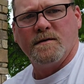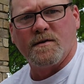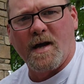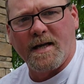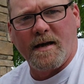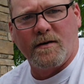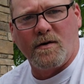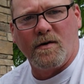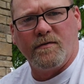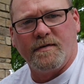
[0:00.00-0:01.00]
So I got
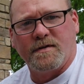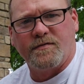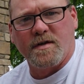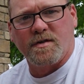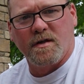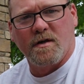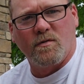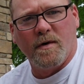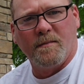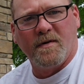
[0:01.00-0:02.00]
all of this fishing
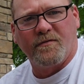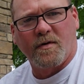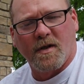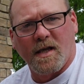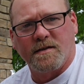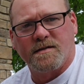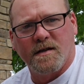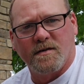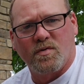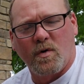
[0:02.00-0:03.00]
equipment for less
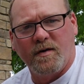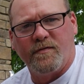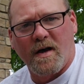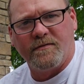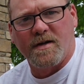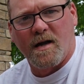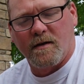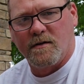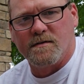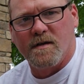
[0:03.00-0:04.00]
than $25
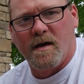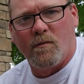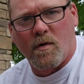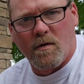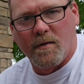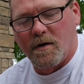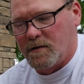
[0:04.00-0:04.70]
at Walmart.